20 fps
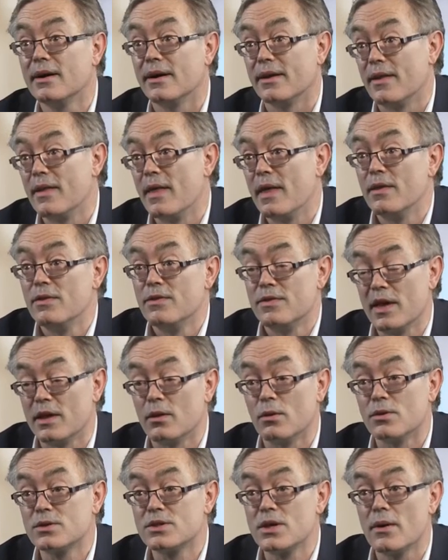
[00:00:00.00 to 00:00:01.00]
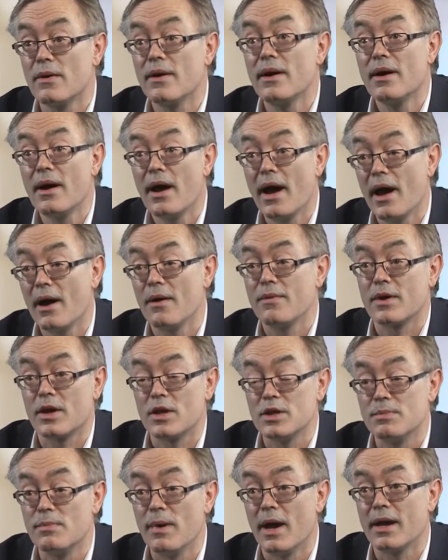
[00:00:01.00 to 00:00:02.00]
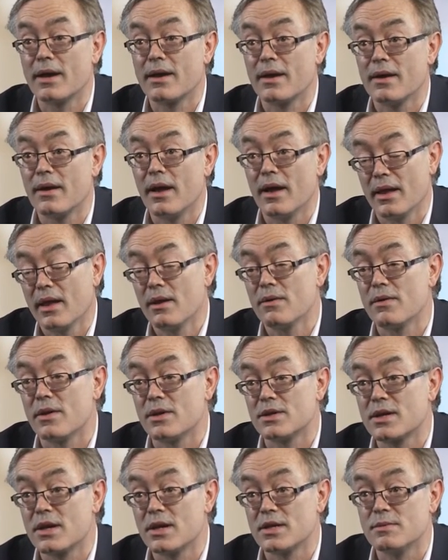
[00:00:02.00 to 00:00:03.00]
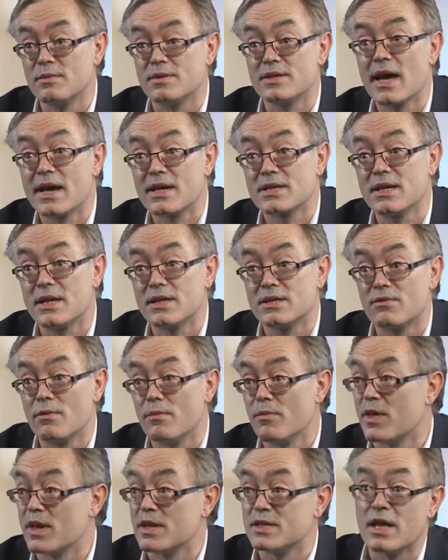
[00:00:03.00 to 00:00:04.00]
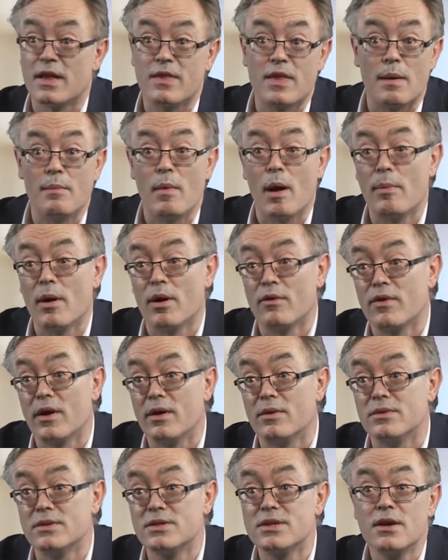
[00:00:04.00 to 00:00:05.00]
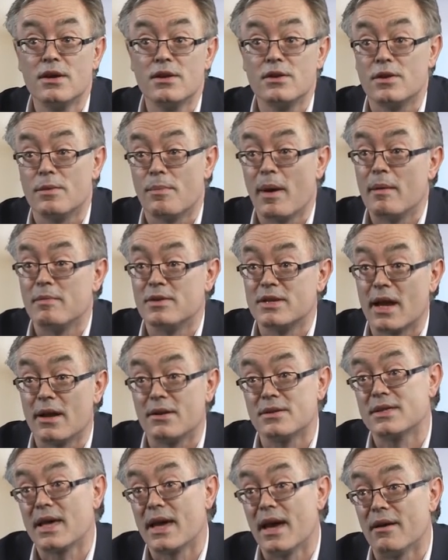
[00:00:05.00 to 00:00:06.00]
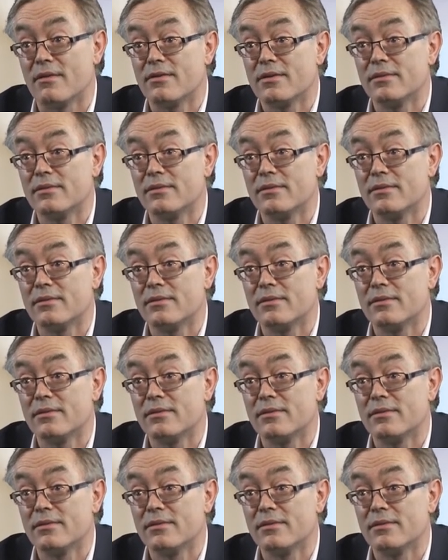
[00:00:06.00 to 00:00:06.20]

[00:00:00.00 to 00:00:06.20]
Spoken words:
and then also how they're going to allow those customers access from things like their mobile phones to the payment accounts they have.